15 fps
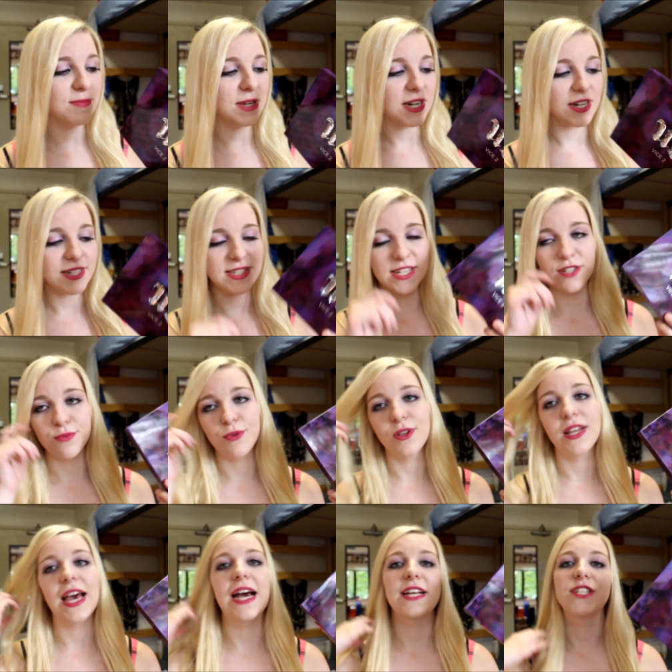because this will
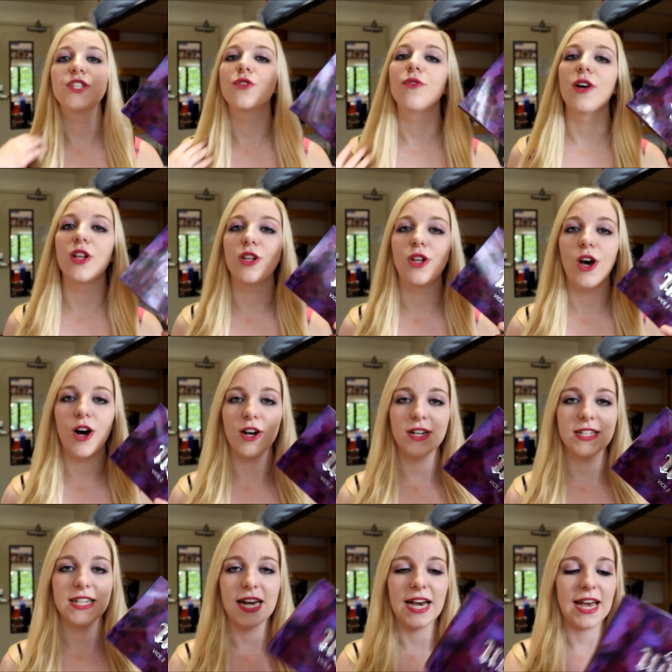last you a
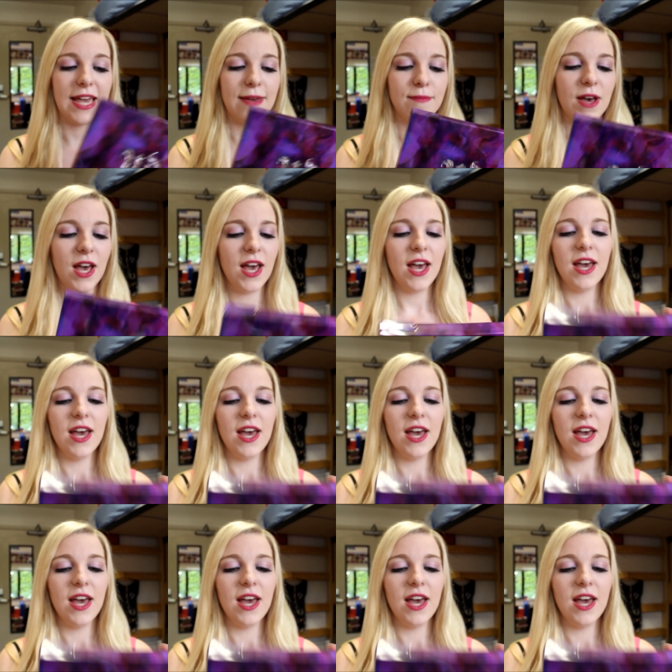long time.